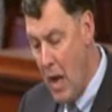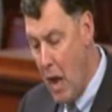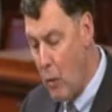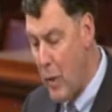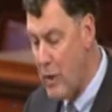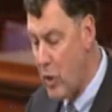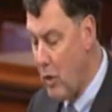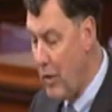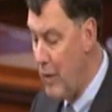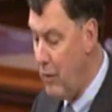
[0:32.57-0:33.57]

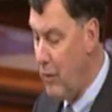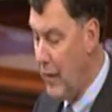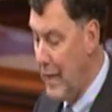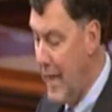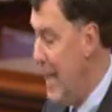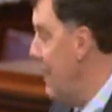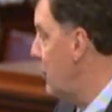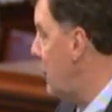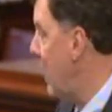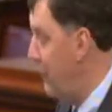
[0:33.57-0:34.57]
Originally, the king
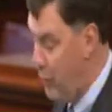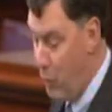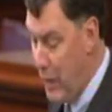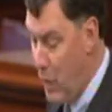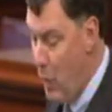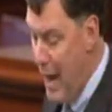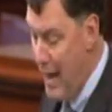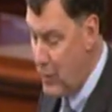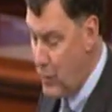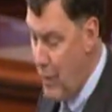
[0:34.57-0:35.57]
sent the
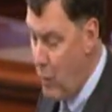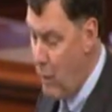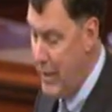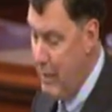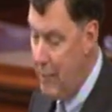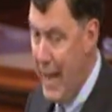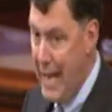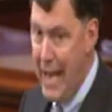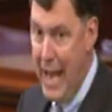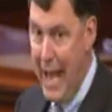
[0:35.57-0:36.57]
request that William
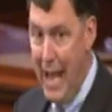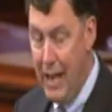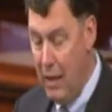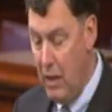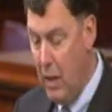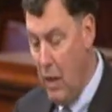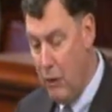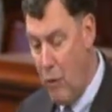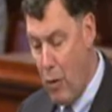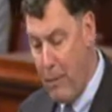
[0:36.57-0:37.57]
Penn had
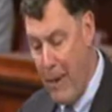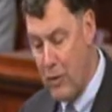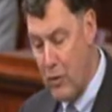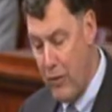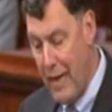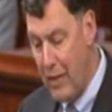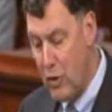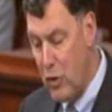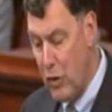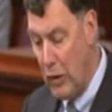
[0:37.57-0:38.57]
for Pennsylvania
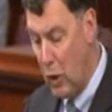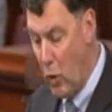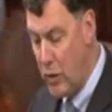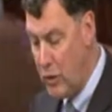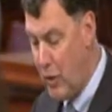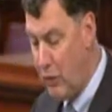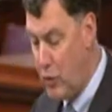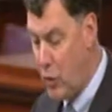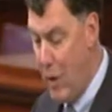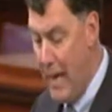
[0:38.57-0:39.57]
to the Lords of
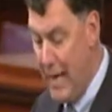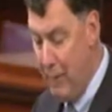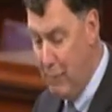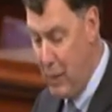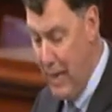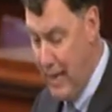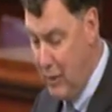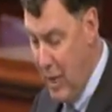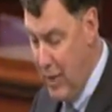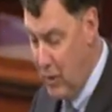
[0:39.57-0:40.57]
Trade and
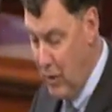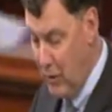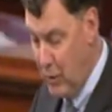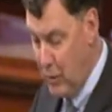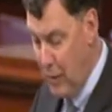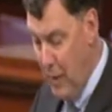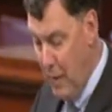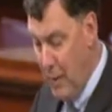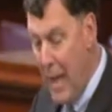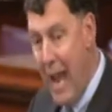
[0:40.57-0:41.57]
Plantations.
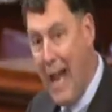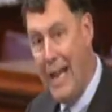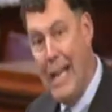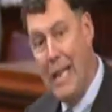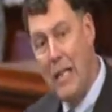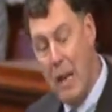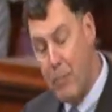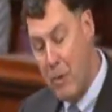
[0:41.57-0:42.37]
And he ended up